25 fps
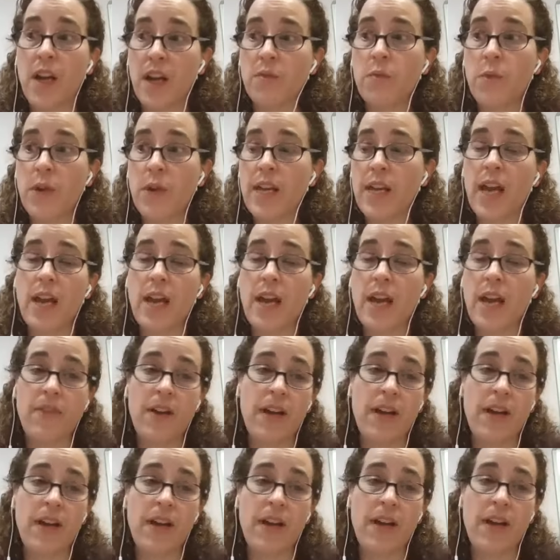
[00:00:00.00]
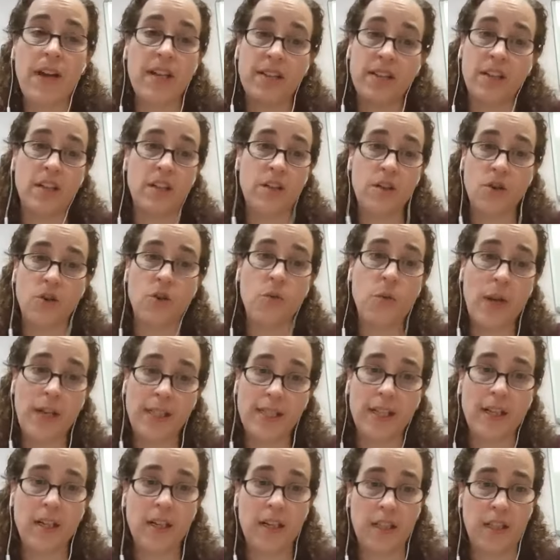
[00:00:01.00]
we have had a long
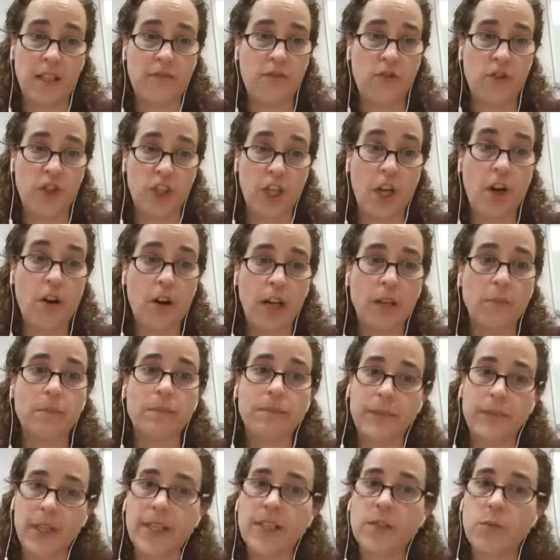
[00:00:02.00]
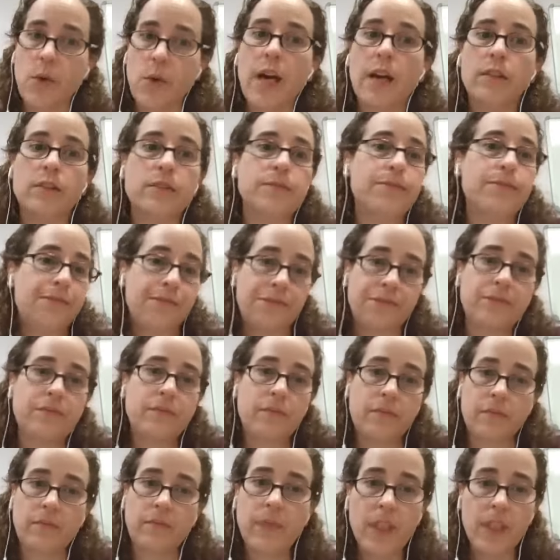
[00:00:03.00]
waiting list for a time as well.
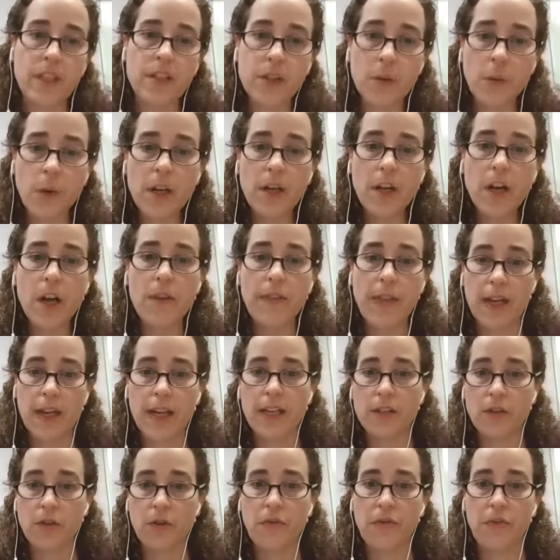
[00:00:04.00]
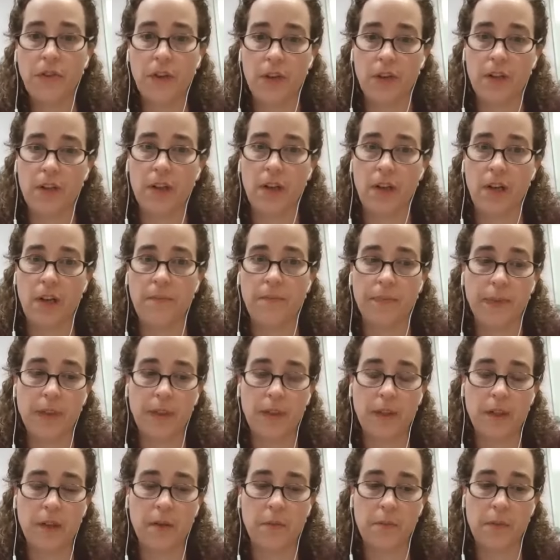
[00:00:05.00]
So I know that is often
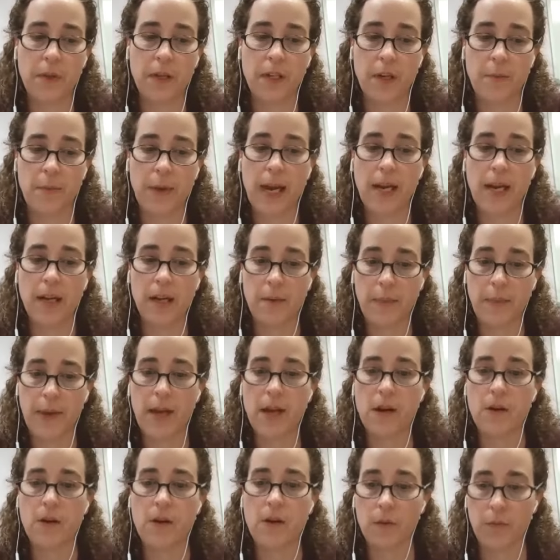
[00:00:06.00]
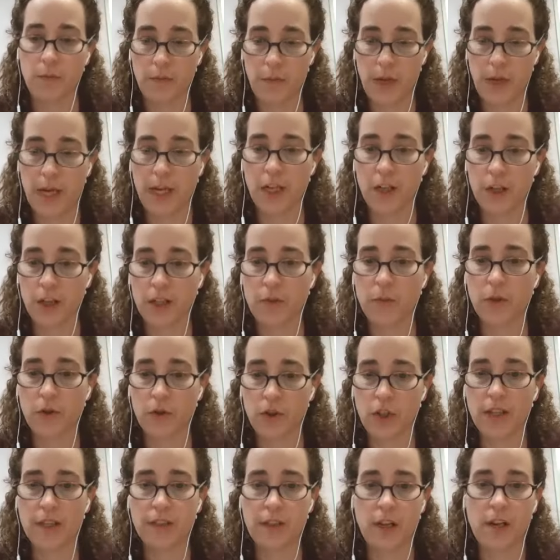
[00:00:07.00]
a complaint about NHS
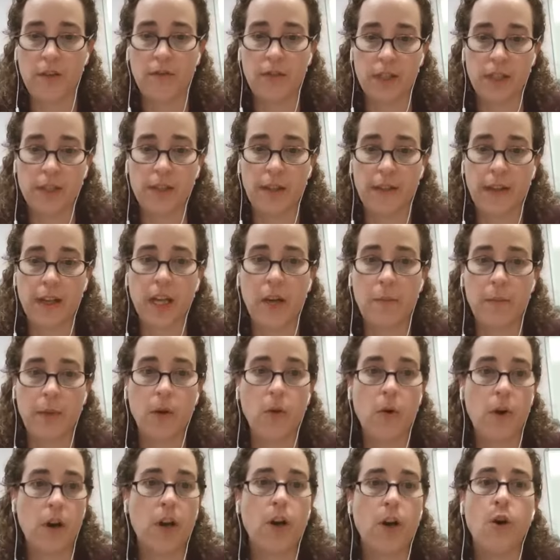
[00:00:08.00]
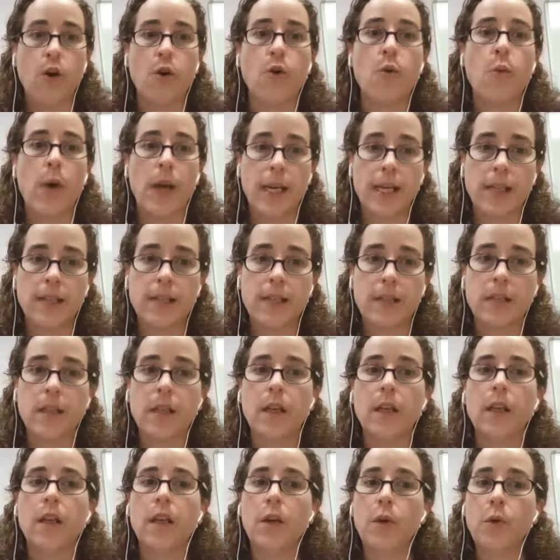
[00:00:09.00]
wheelchair services, that there can be quite a long wait
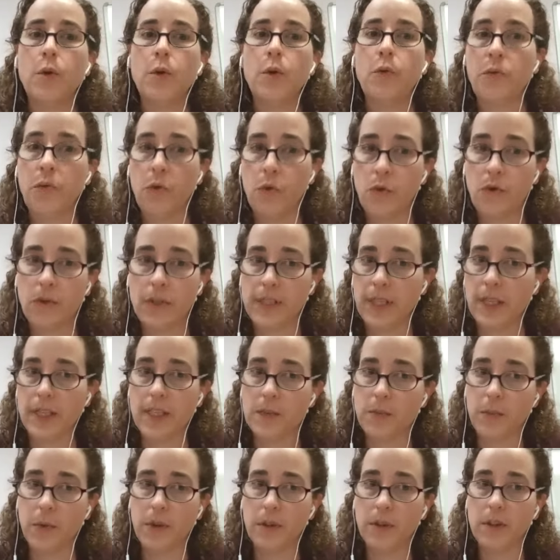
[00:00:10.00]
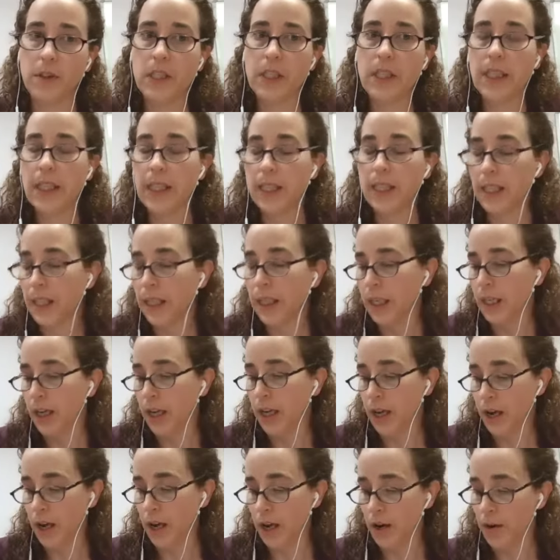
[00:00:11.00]
for assessment.
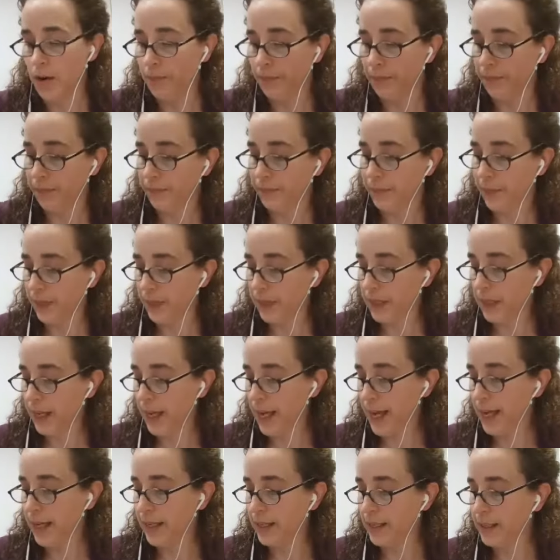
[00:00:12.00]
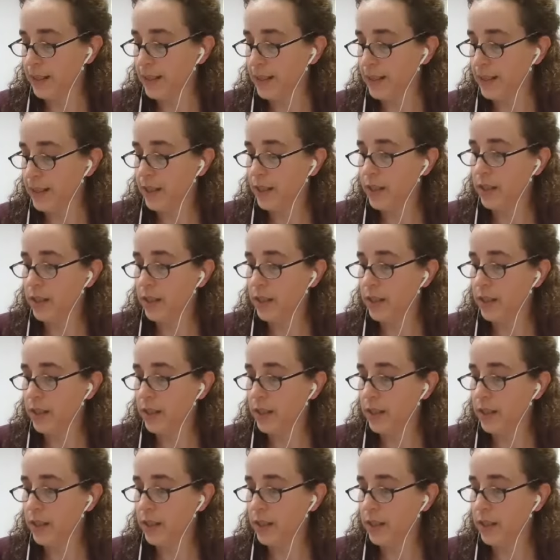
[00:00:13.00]
And